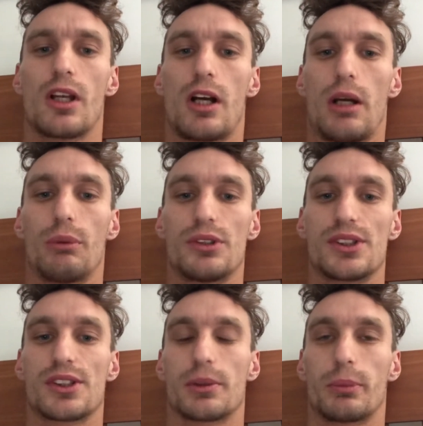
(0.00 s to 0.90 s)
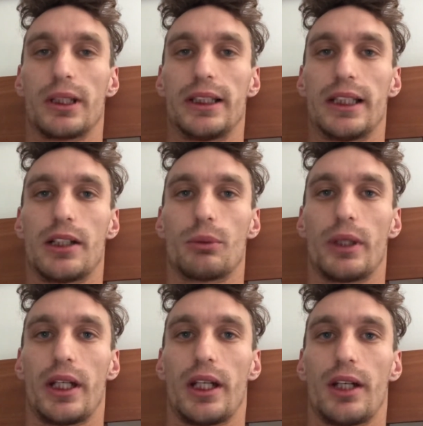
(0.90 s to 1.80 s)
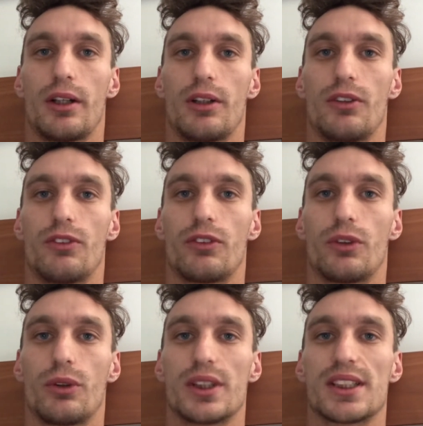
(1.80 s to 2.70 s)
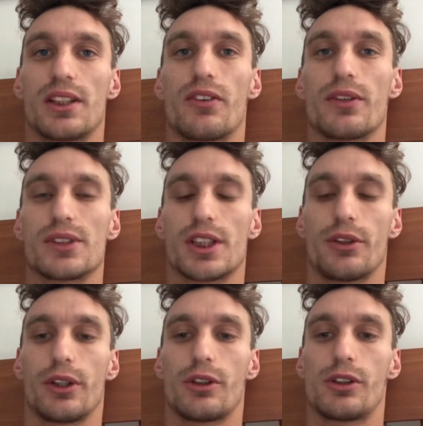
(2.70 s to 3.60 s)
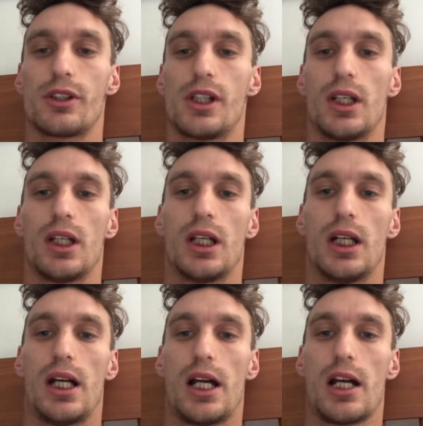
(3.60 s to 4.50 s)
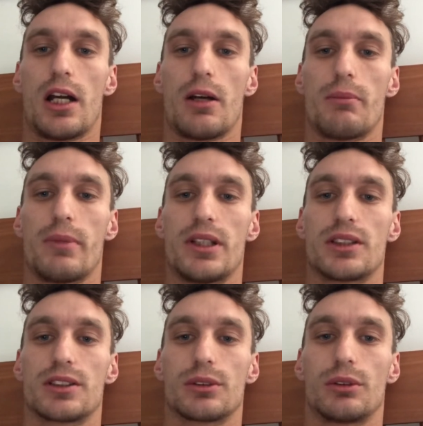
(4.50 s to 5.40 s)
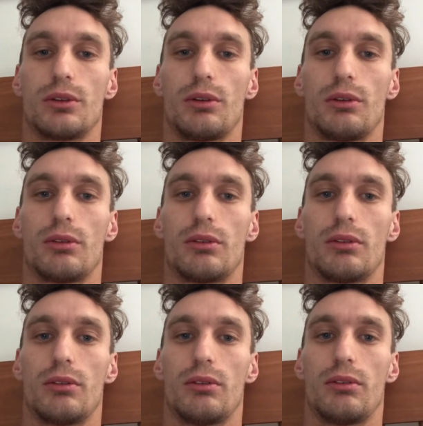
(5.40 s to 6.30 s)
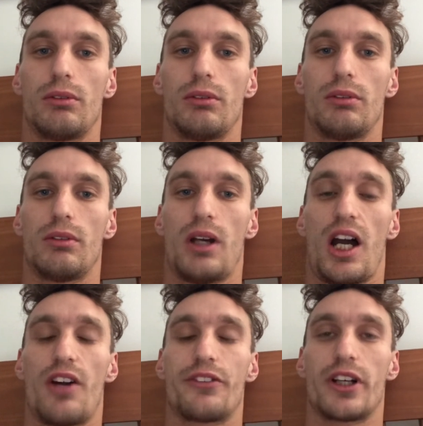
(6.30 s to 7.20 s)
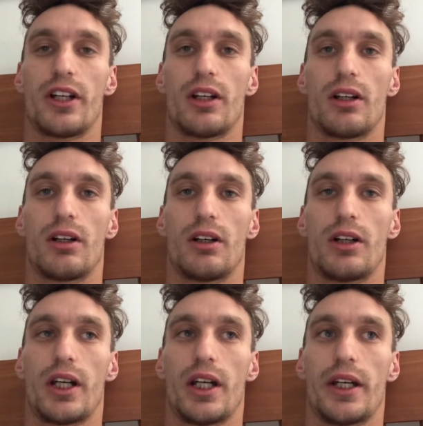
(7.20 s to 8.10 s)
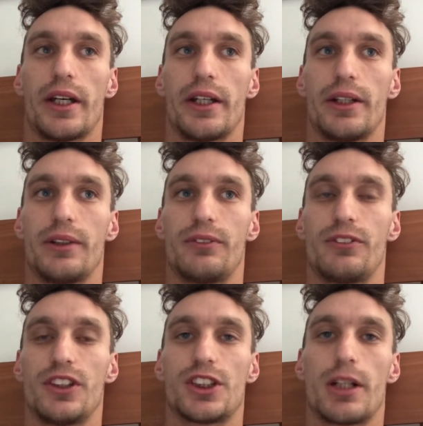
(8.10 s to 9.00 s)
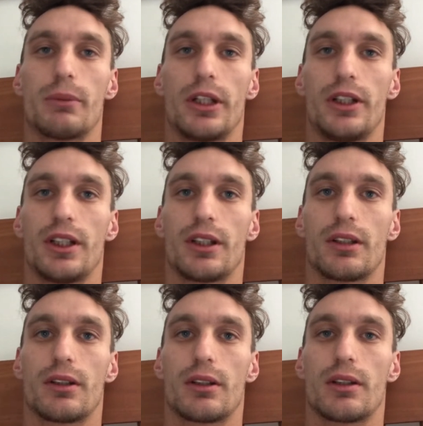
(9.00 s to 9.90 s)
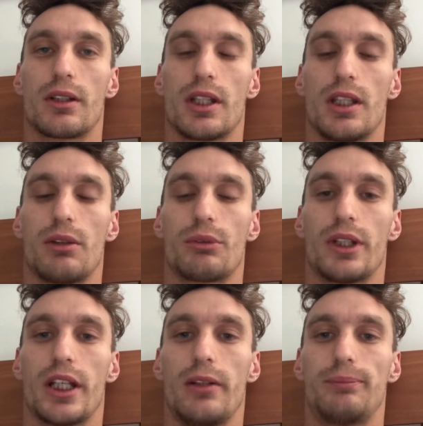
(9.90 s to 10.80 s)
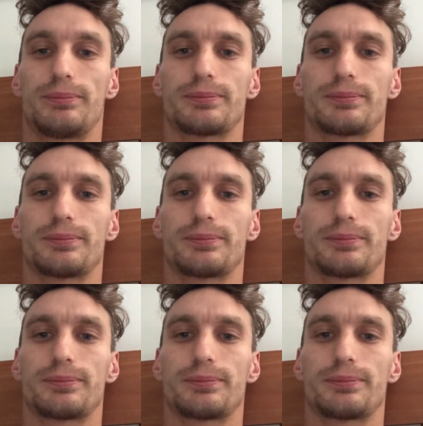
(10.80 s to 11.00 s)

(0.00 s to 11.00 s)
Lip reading: I was completely unaware of all the stuff that was going on until after I had finished uploading the recap.